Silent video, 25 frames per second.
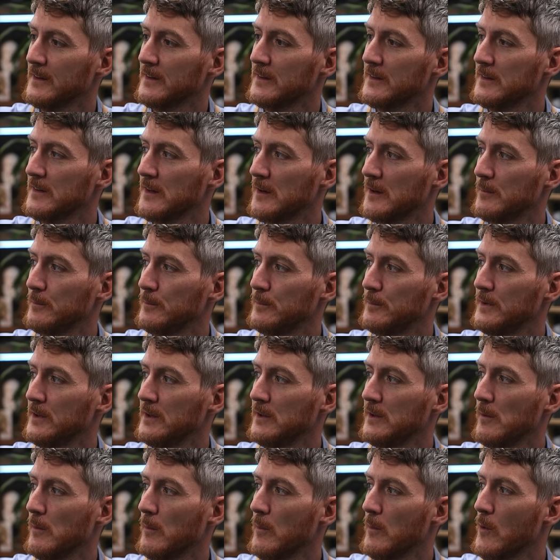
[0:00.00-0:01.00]
Some
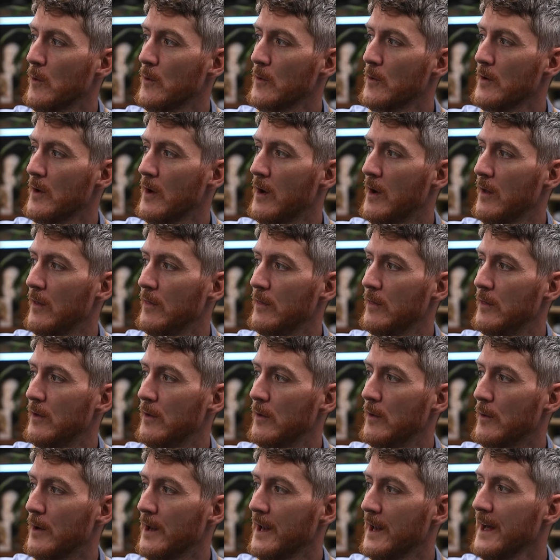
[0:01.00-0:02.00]
peak more on
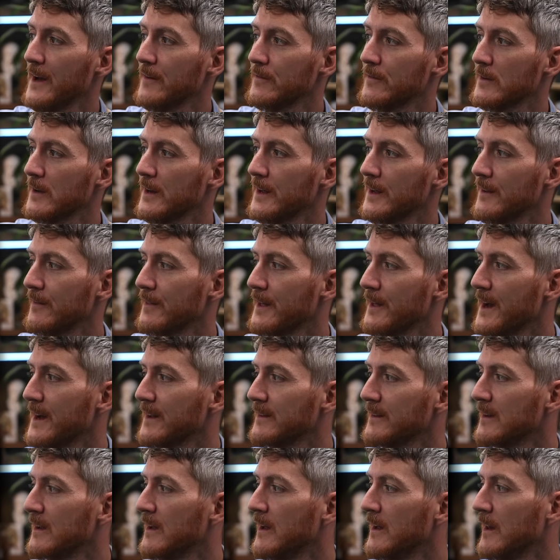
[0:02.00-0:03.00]
the left like
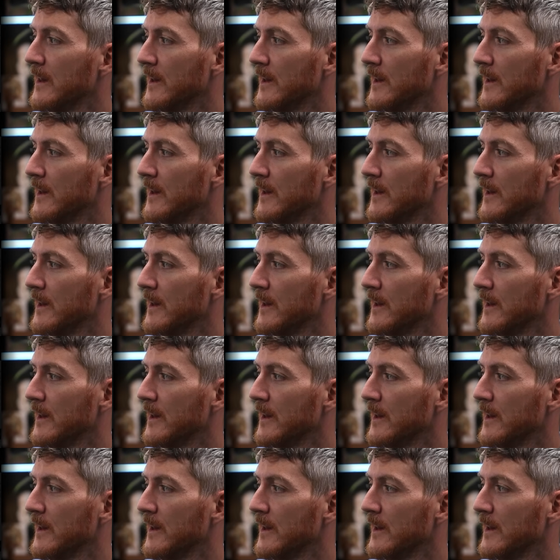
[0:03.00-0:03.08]
that,